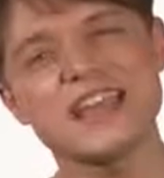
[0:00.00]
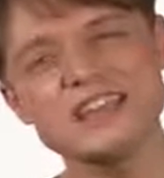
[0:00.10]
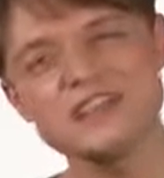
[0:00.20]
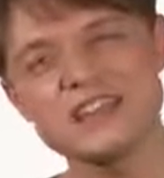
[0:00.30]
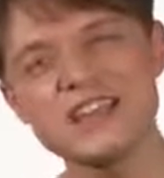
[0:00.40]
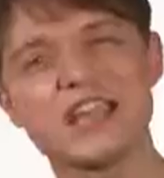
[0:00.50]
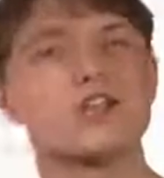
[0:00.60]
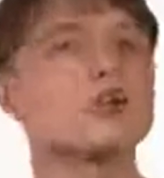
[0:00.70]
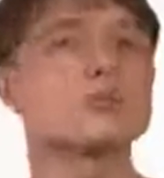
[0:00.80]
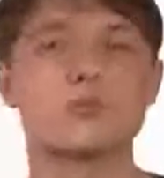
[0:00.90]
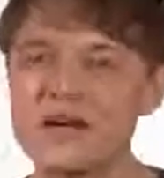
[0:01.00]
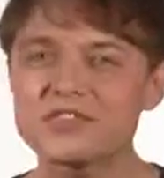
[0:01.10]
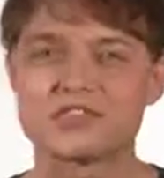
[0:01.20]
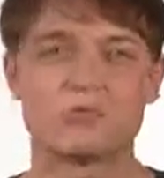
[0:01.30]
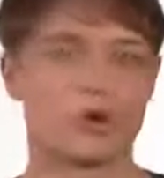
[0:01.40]
In singing, good
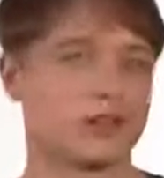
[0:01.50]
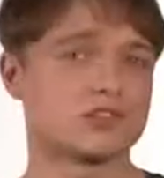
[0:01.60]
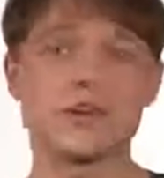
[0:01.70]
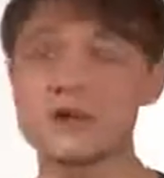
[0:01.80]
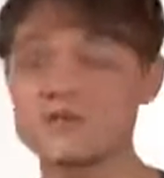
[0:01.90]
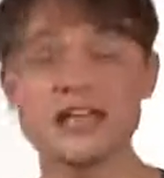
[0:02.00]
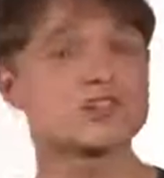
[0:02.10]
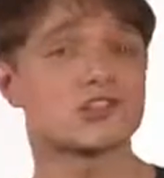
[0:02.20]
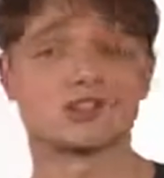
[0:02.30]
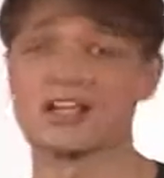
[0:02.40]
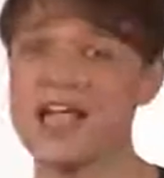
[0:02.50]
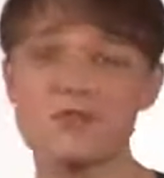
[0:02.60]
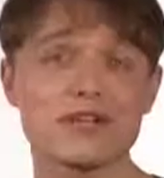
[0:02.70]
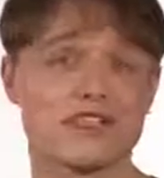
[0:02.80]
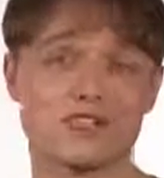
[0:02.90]
breath support is foundational to
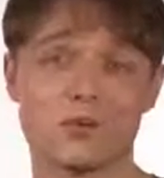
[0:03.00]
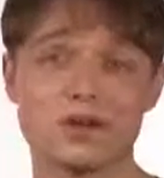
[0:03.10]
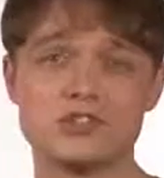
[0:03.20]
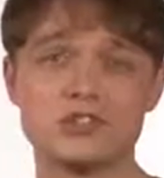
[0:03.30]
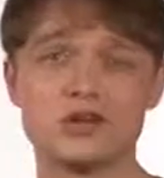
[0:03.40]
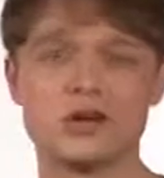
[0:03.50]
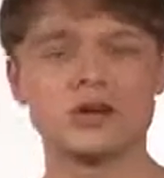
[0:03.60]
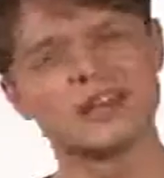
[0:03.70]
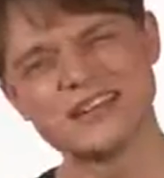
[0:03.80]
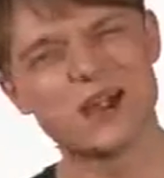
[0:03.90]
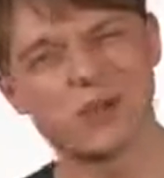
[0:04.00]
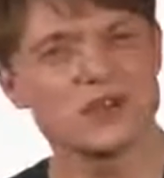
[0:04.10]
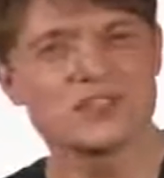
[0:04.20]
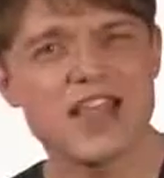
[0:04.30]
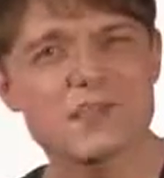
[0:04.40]
everything that we do. Now,
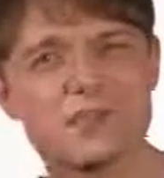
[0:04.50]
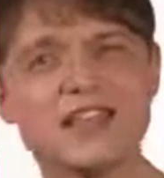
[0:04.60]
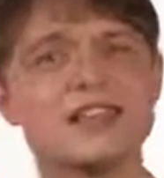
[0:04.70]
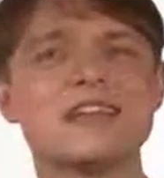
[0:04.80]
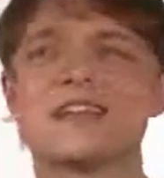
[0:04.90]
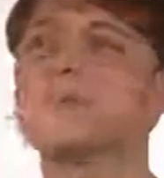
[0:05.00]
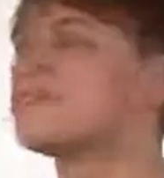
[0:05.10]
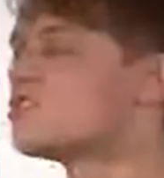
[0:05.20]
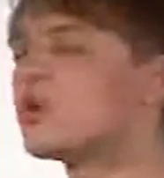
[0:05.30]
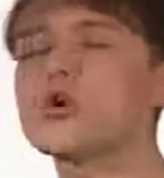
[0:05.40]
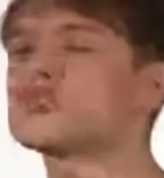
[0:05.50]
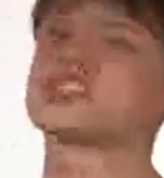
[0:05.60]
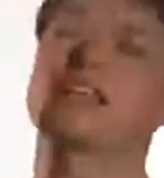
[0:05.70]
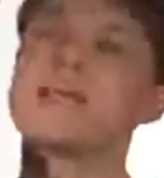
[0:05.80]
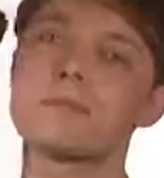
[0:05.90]
what does that mean? That means don't go
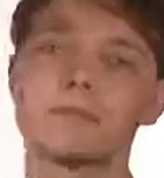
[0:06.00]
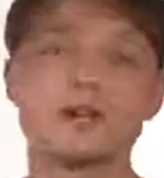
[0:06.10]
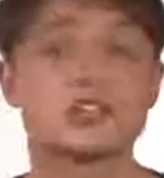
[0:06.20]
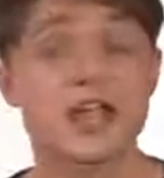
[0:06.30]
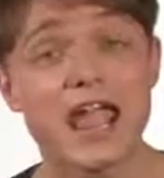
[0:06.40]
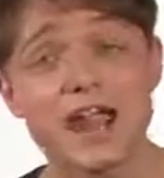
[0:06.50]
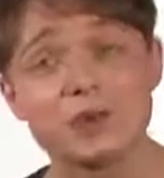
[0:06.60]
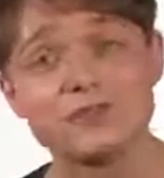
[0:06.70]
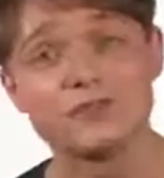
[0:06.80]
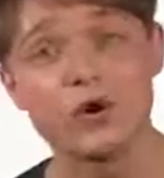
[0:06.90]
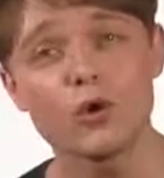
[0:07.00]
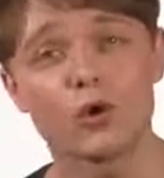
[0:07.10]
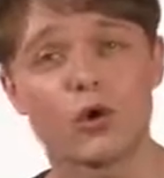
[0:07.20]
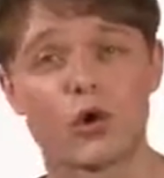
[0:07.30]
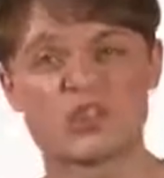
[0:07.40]
slamming a bunch of air at the
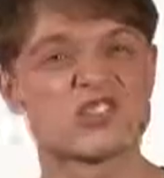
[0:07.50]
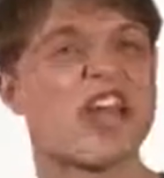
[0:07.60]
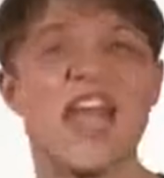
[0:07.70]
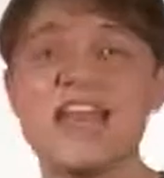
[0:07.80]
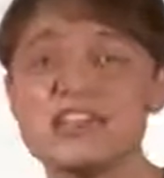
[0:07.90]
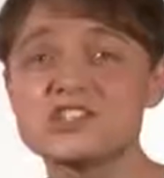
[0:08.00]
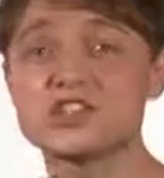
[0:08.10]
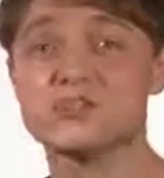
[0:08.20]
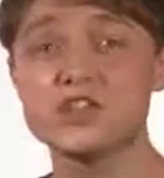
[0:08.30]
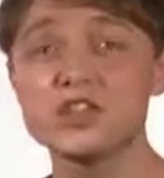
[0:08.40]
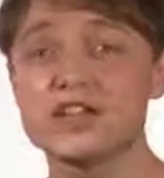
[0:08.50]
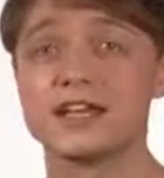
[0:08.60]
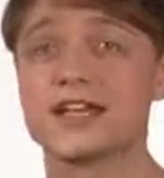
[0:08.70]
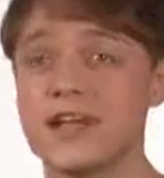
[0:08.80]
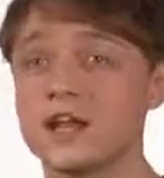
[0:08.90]
vocal cords. Any
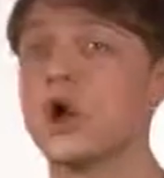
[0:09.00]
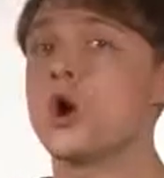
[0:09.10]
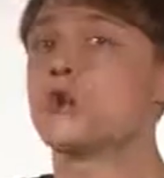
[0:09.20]
civilian can